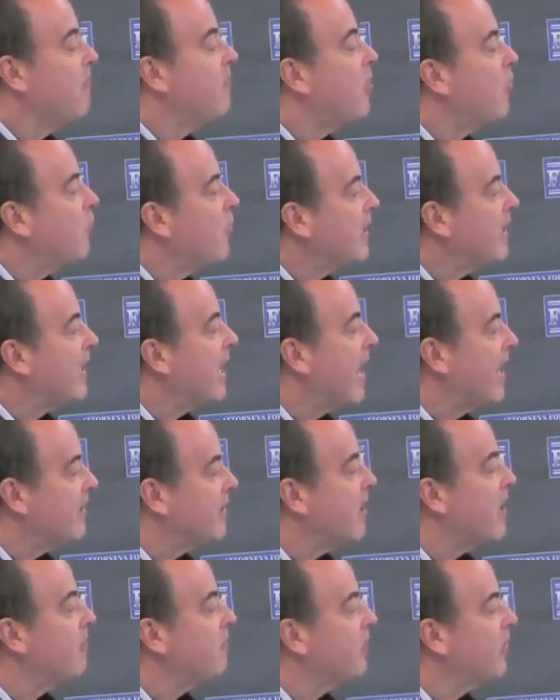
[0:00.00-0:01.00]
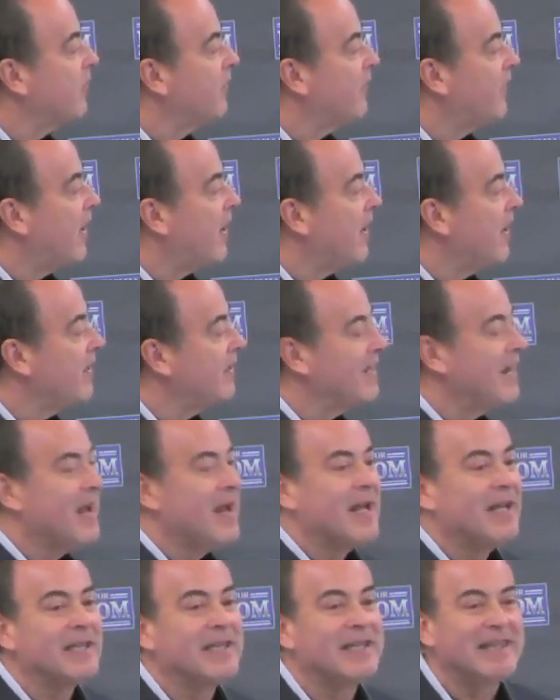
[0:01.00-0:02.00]
but we cannot provide
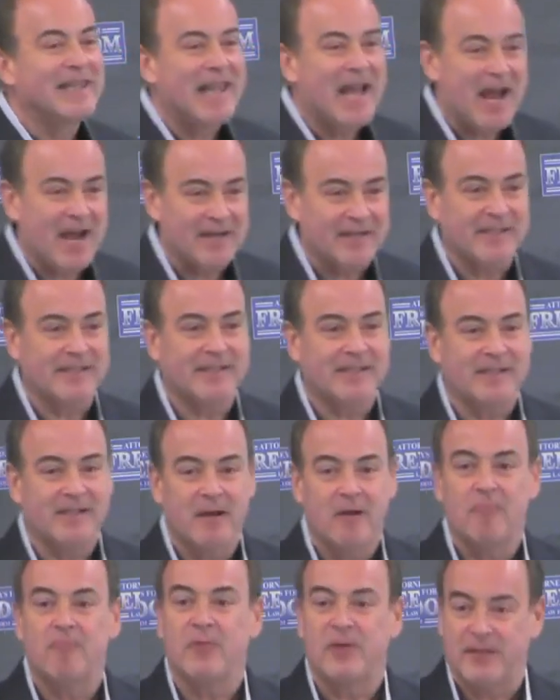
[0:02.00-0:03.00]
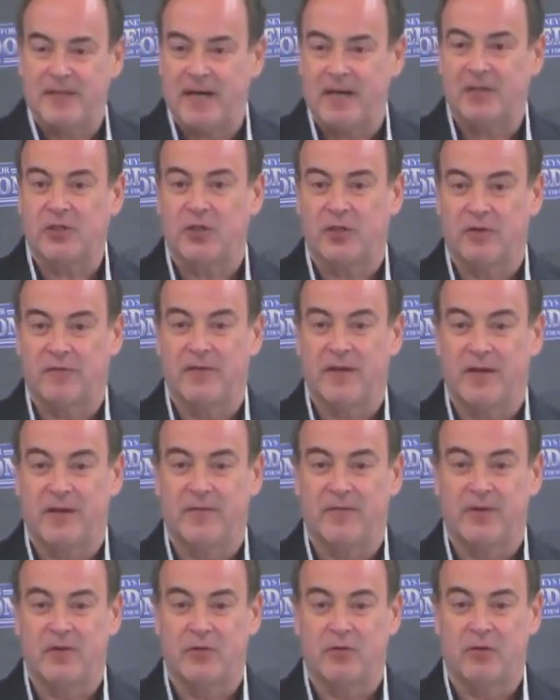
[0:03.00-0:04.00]
less protection of
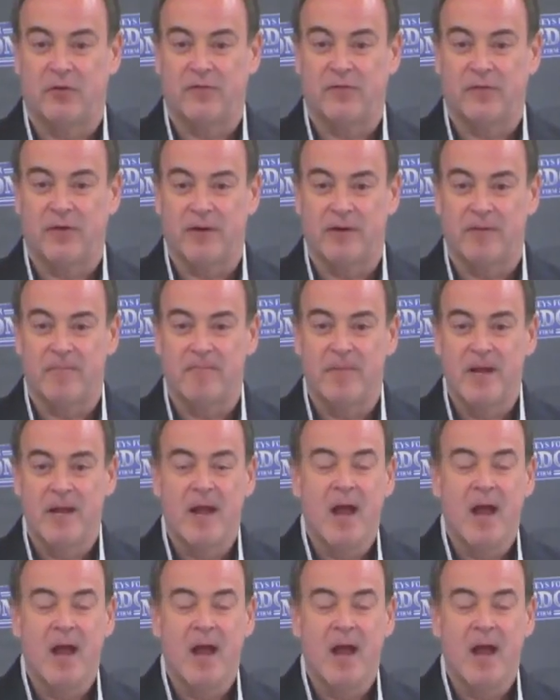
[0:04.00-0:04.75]
individual freedom.